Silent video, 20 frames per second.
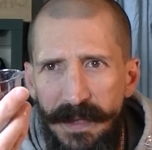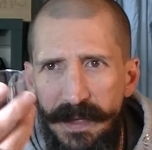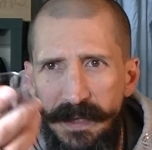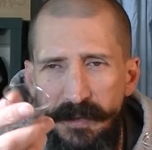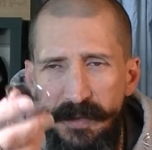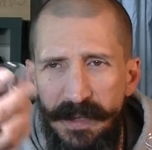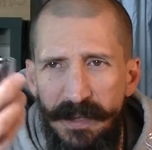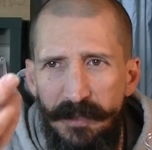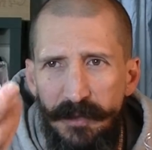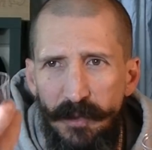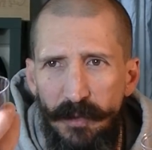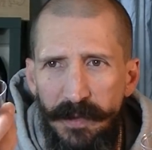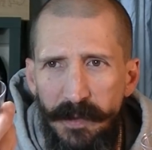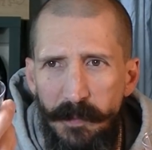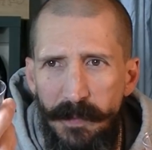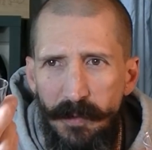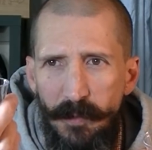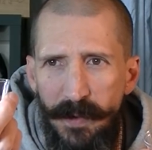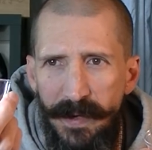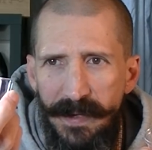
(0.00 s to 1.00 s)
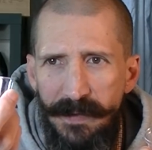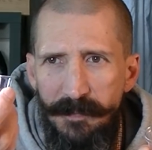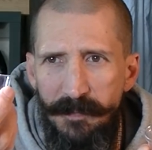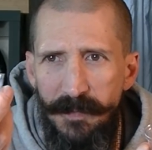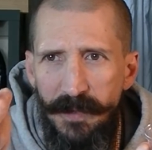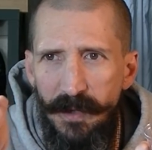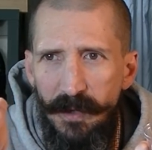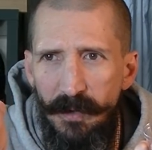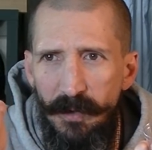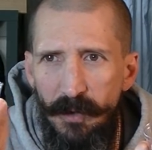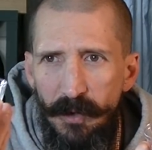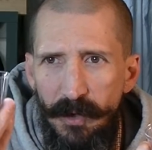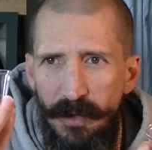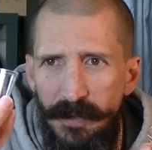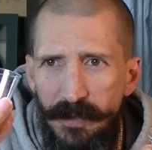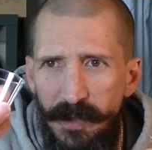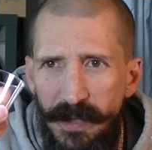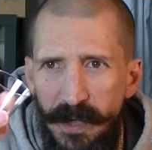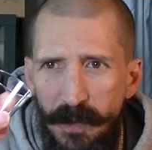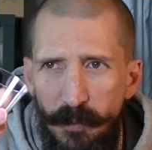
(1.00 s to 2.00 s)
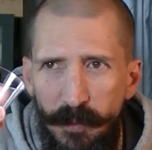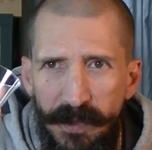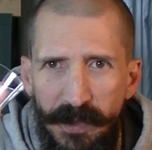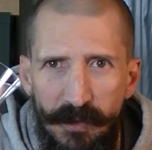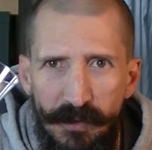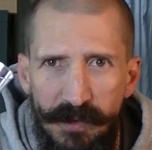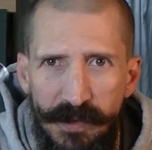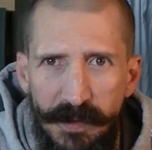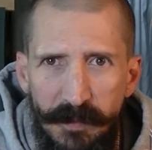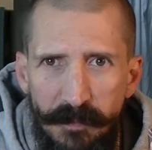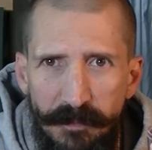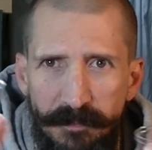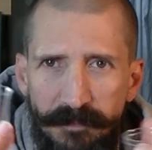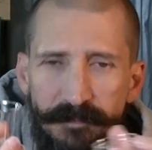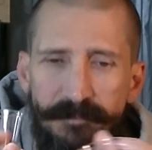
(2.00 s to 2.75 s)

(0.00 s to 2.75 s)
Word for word: and you can throw them away or you can reuse them.